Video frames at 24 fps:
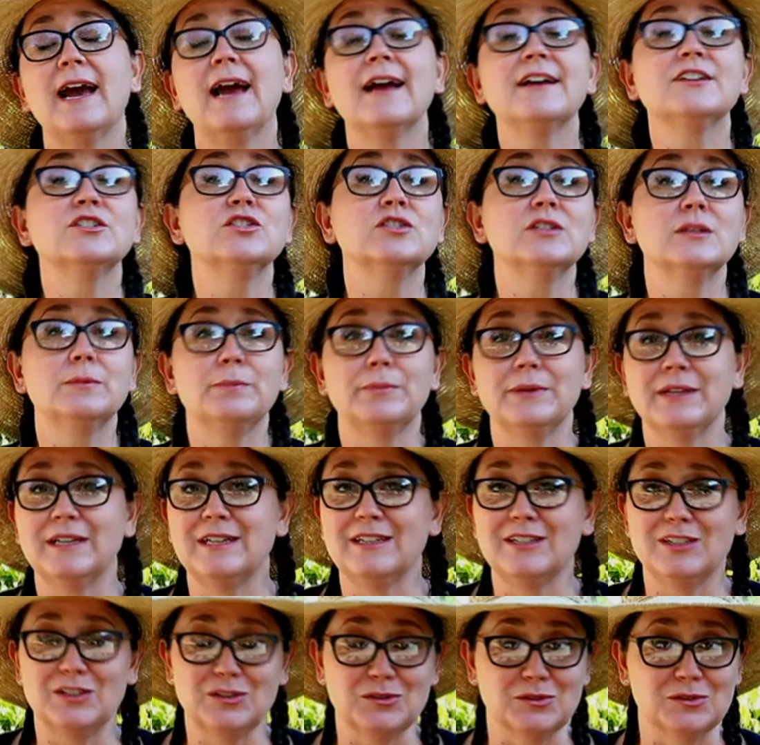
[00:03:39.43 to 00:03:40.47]
actually
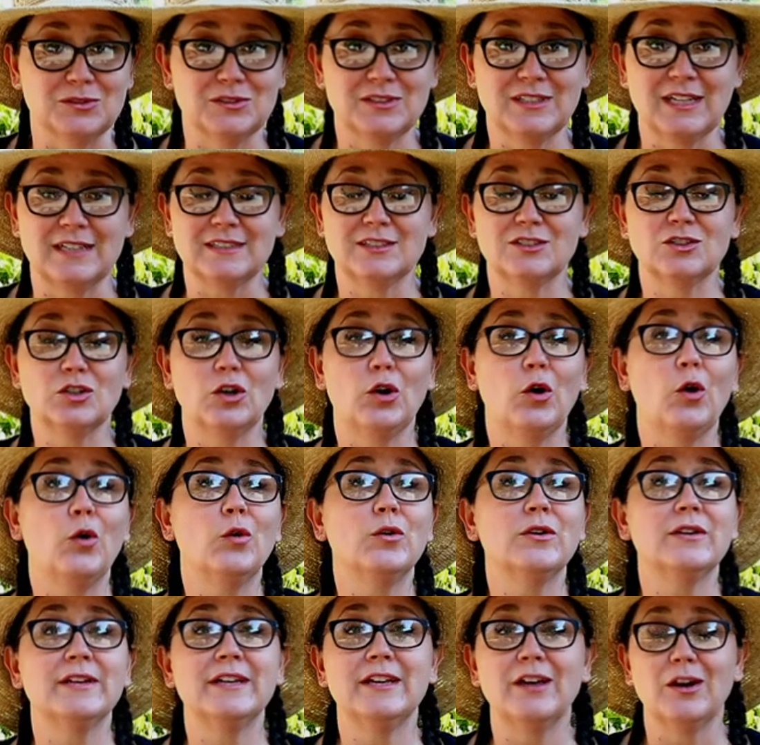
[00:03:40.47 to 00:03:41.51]
being used. That's
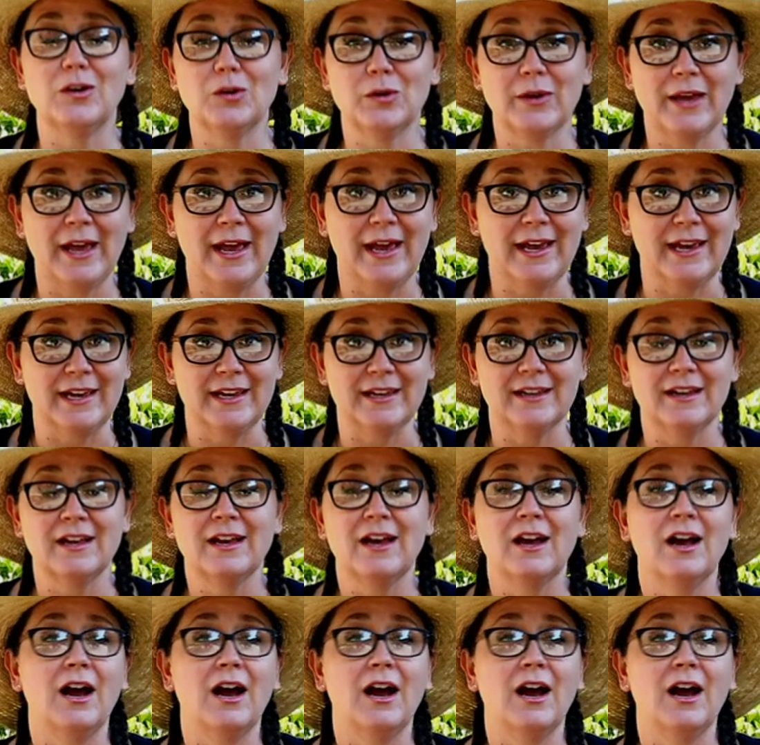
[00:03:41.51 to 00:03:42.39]
totally okay.